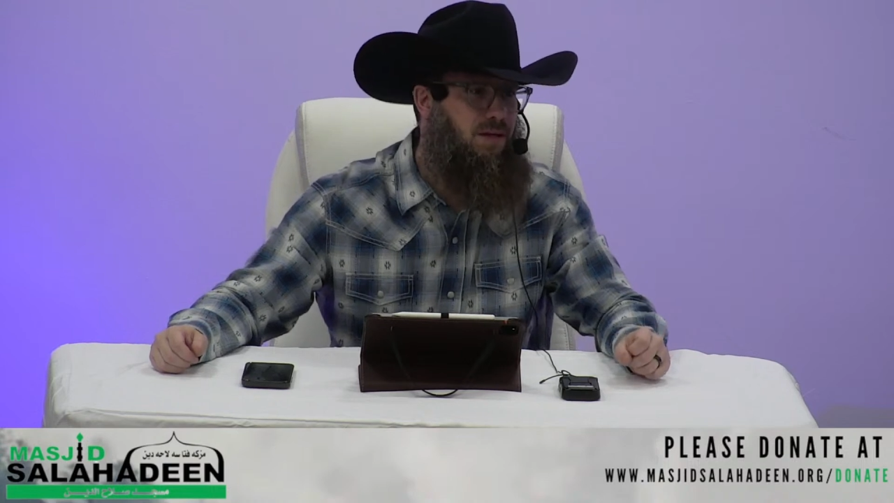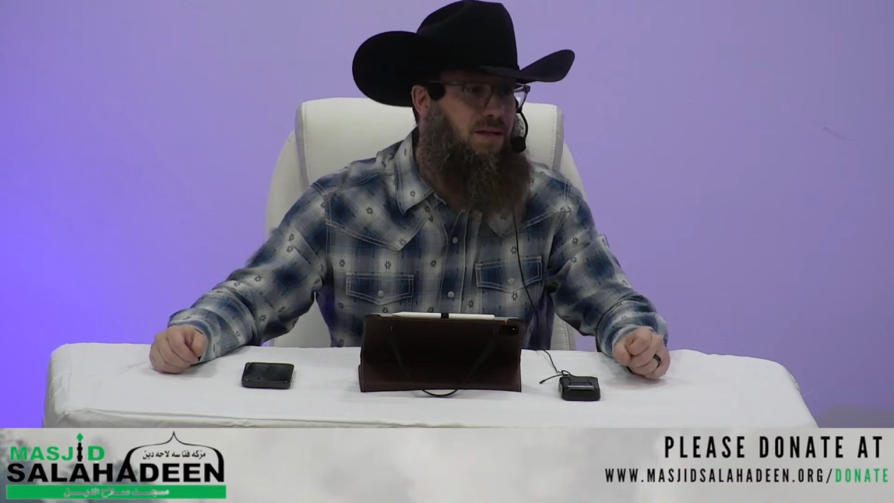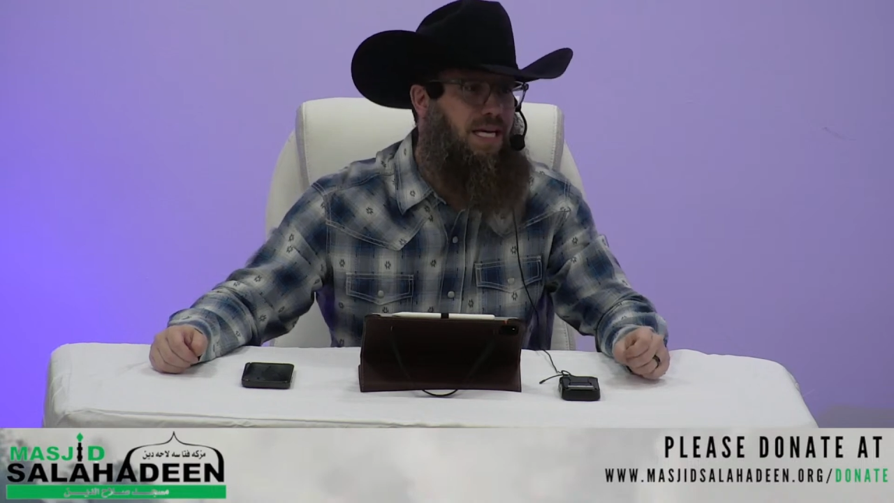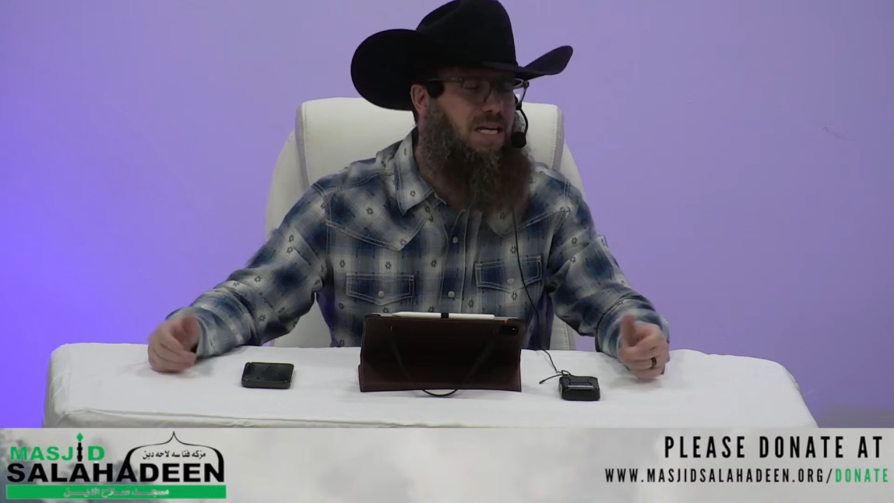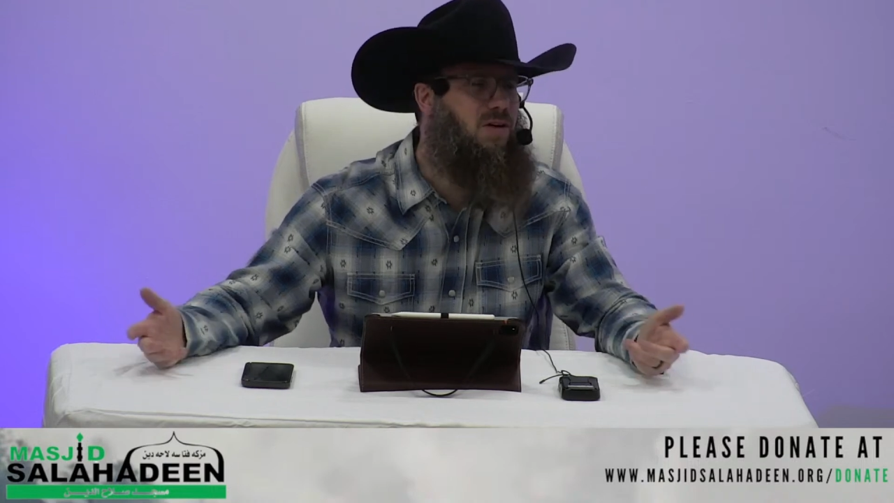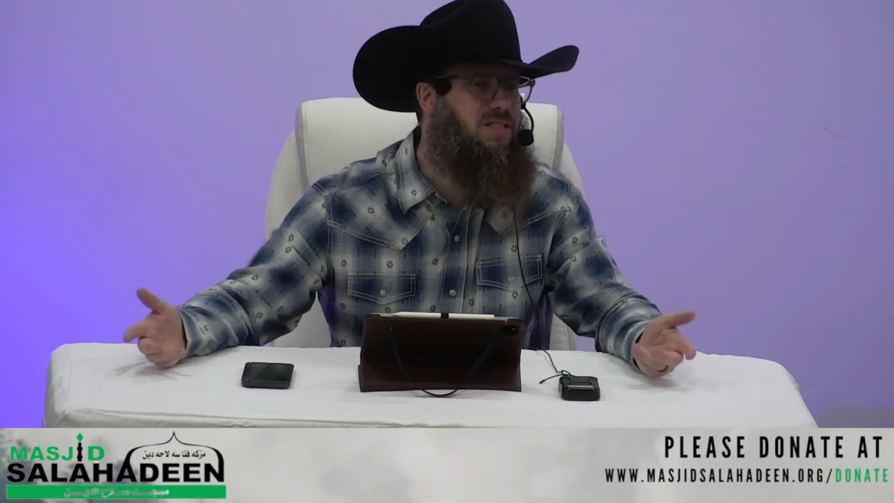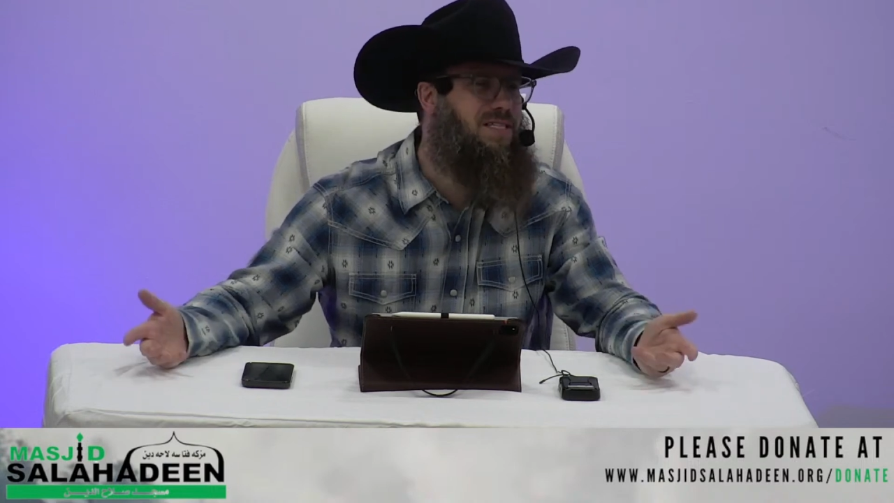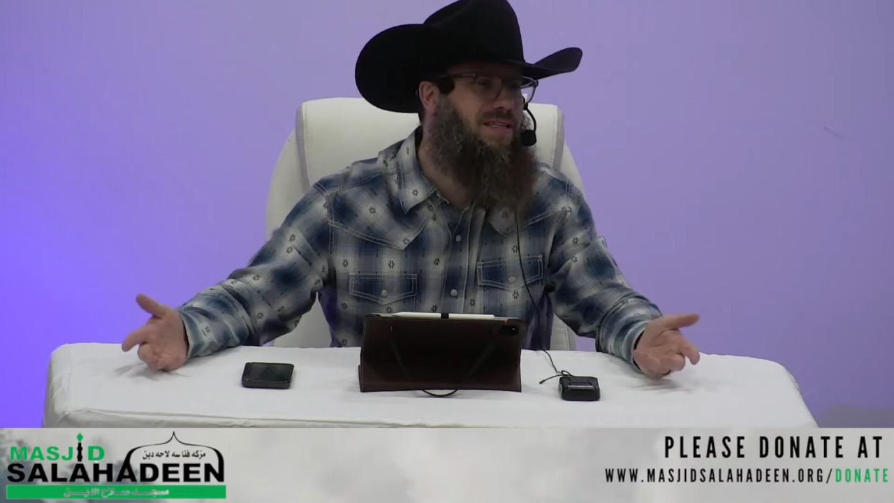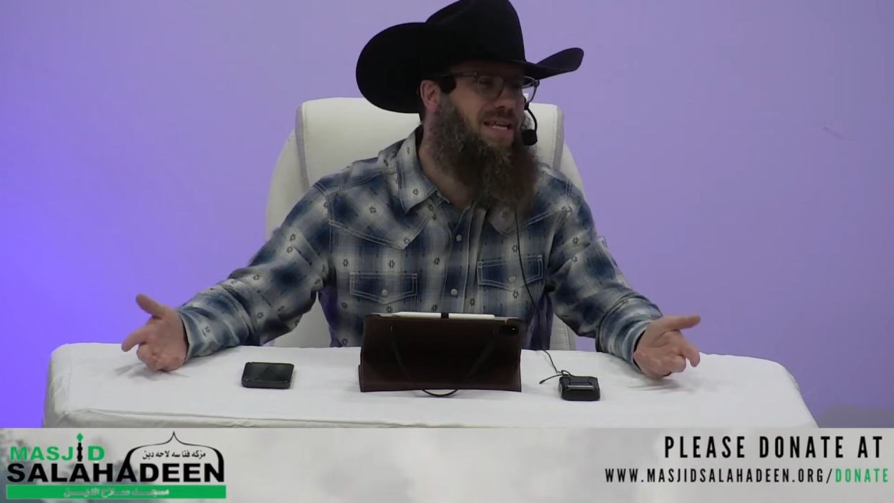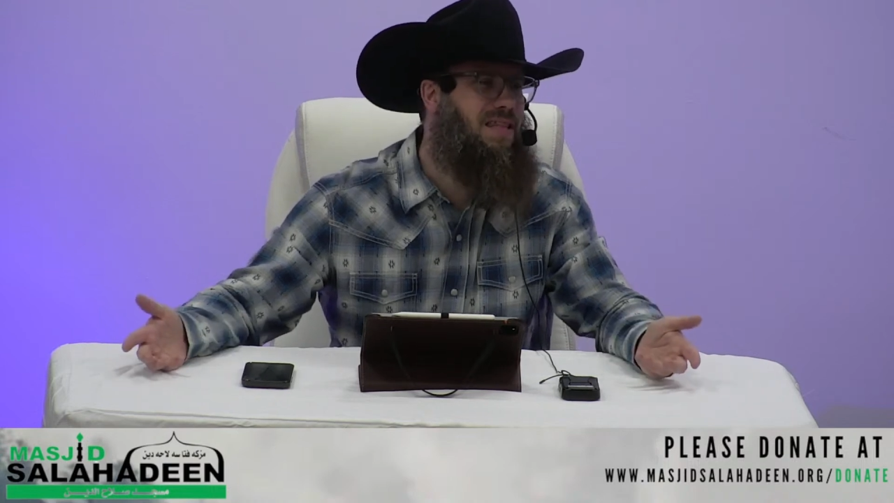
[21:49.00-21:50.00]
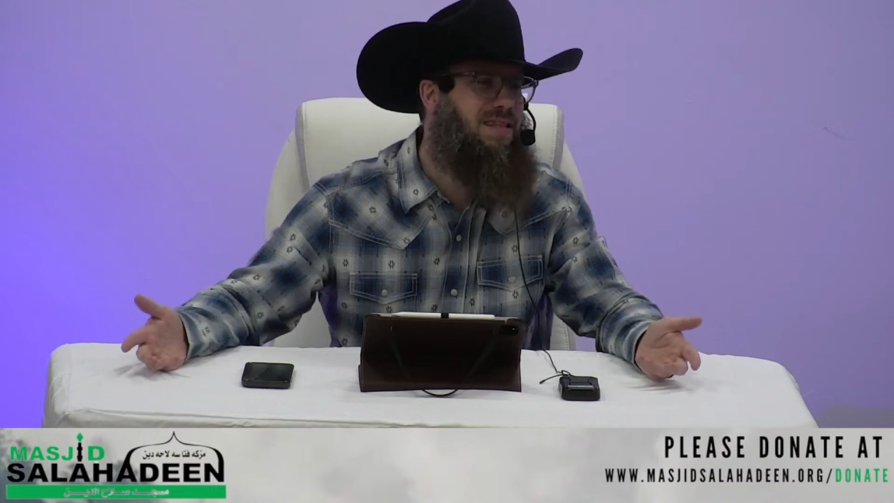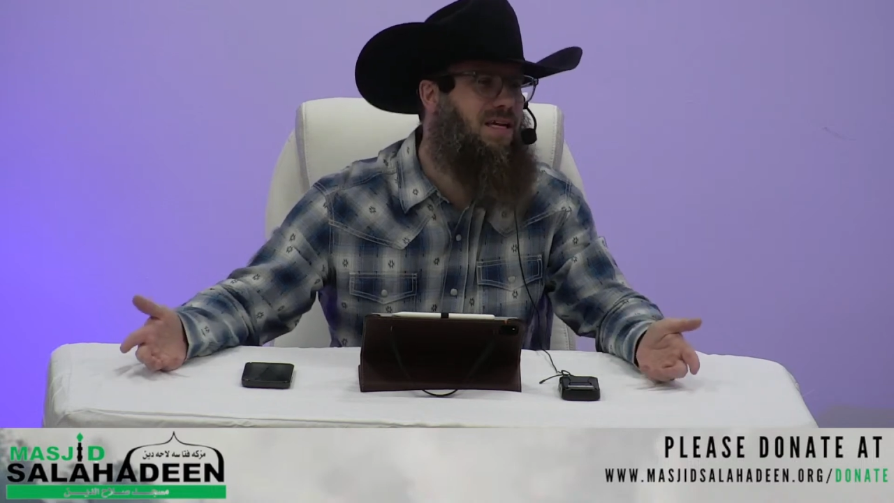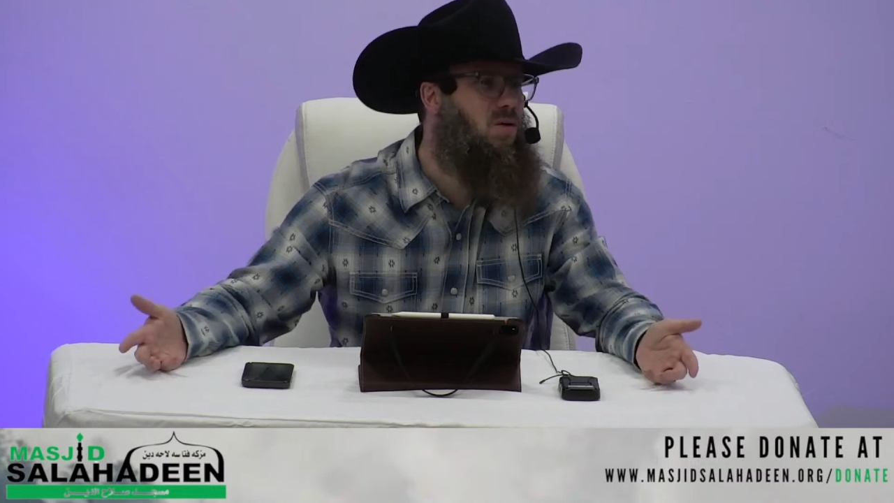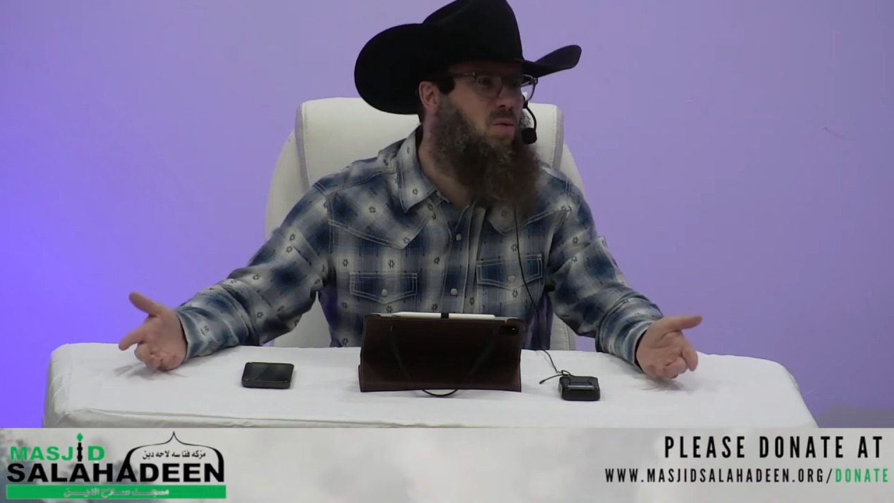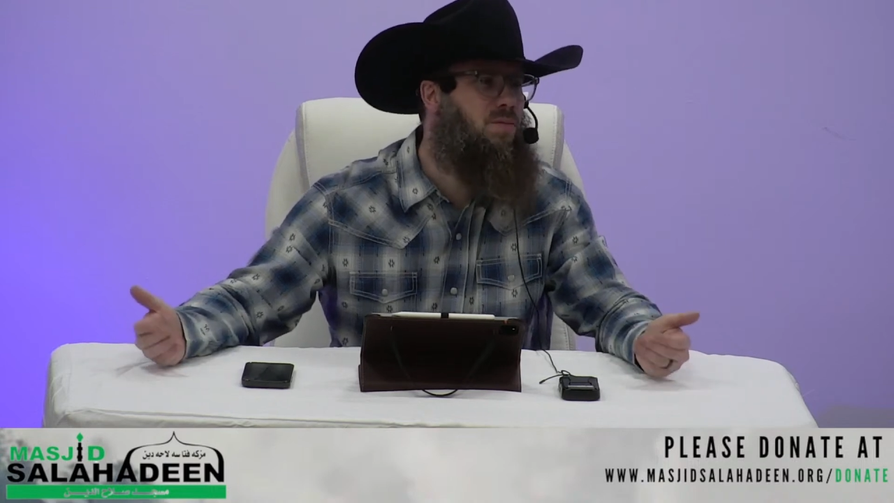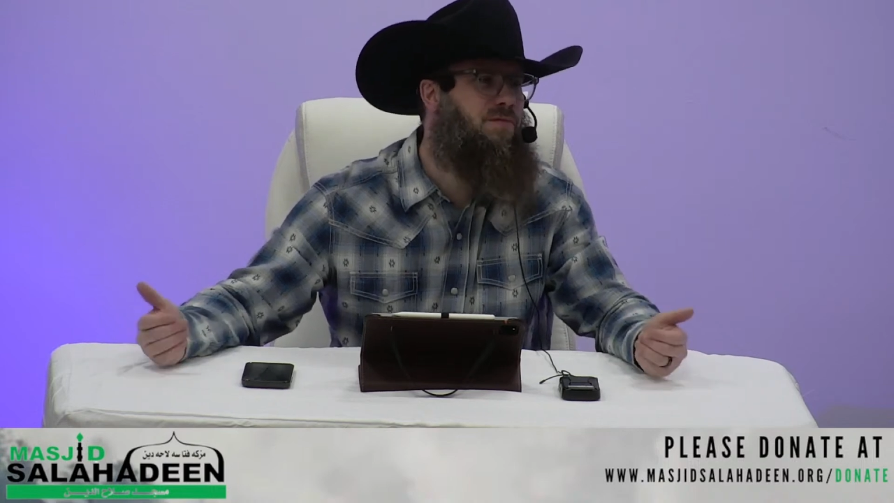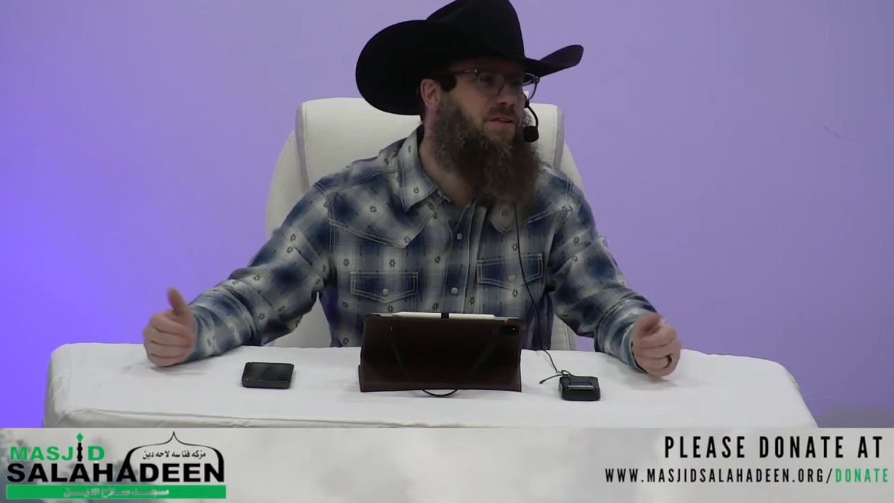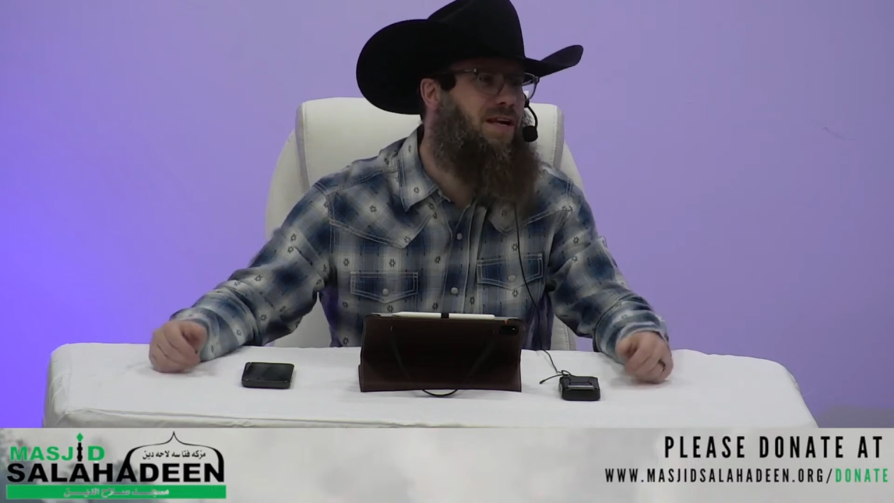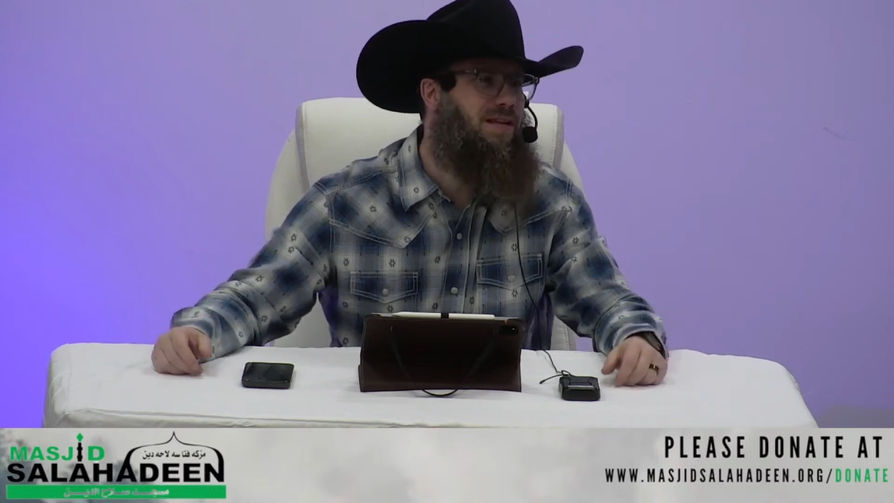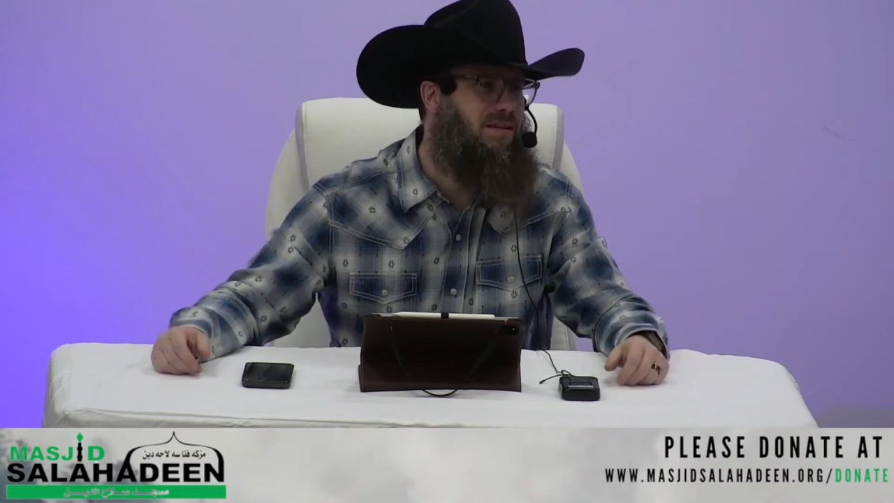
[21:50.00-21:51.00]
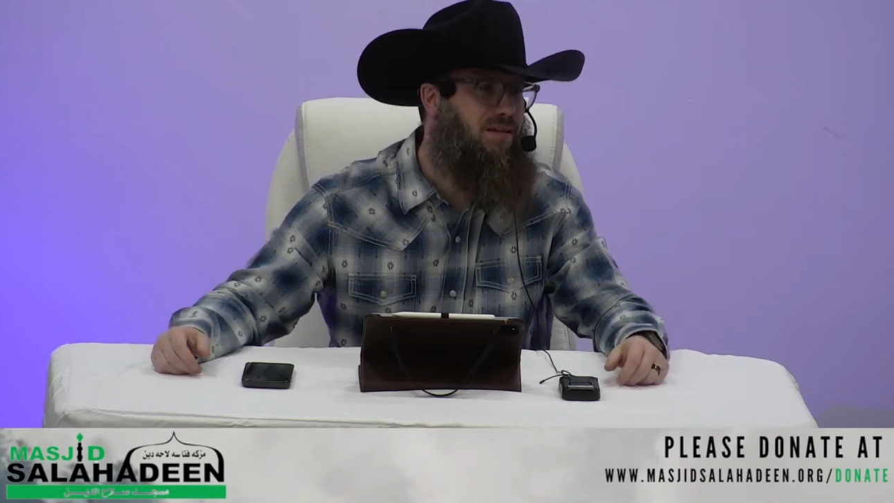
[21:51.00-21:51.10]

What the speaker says: he looks at death like a warm friend.